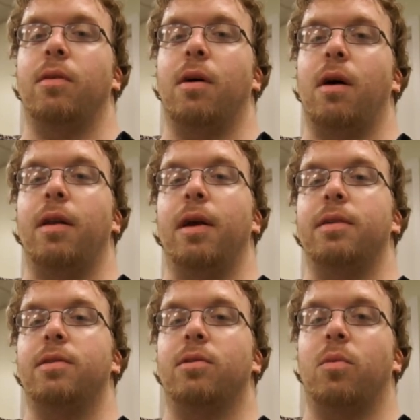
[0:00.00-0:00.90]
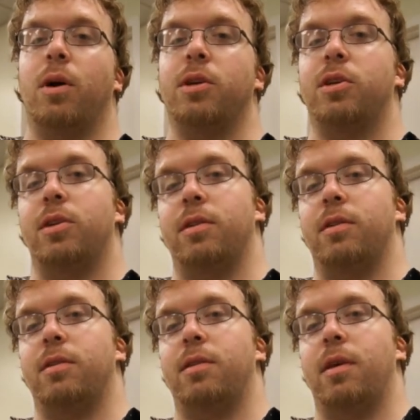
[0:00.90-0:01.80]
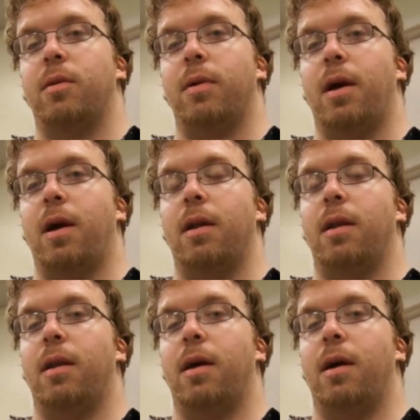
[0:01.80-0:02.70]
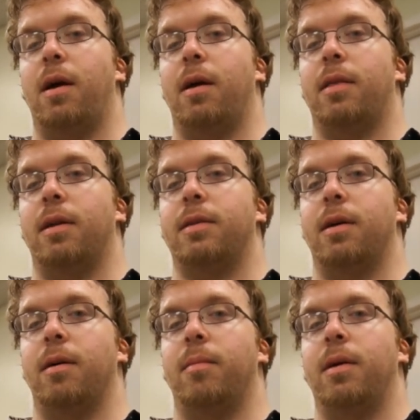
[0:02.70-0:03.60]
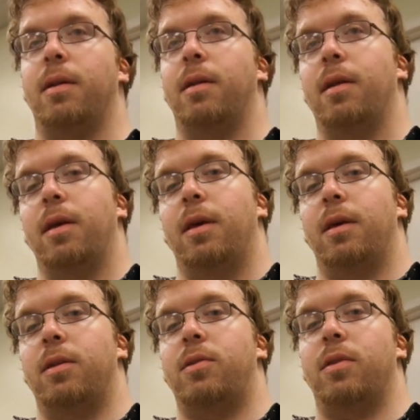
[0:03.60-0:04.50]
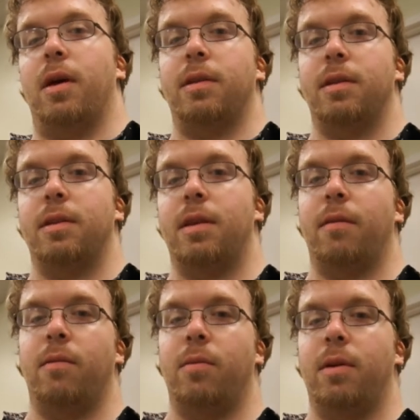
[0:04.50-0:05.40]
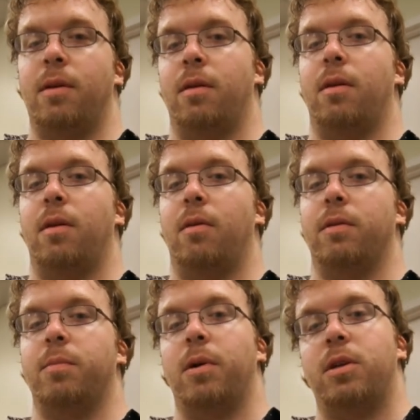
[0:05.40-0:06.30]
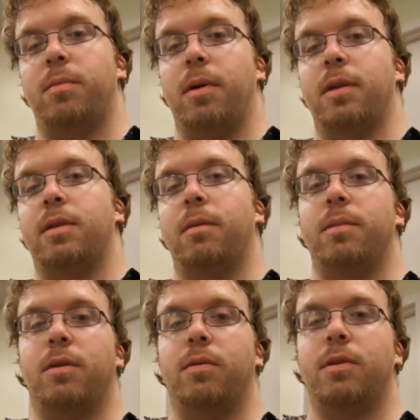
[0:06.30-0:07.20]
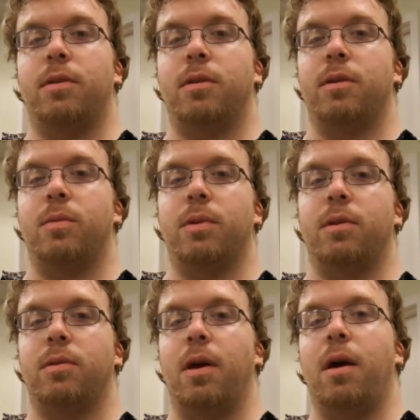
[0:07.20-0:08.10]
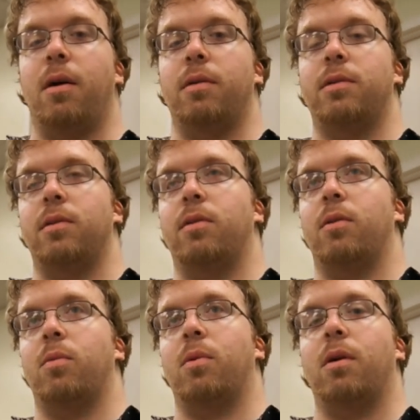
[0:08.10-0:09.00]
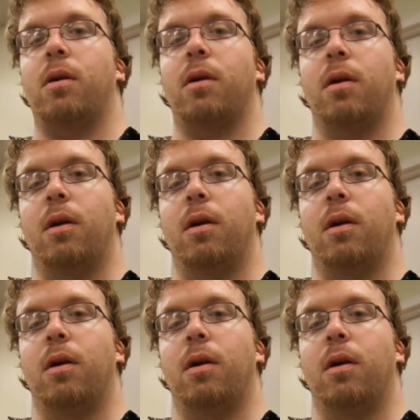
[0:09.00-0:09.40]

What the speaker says: unanswered questions that we had at that time. And in 2007, we didn't know as much about stem cell research as we do now, and so there were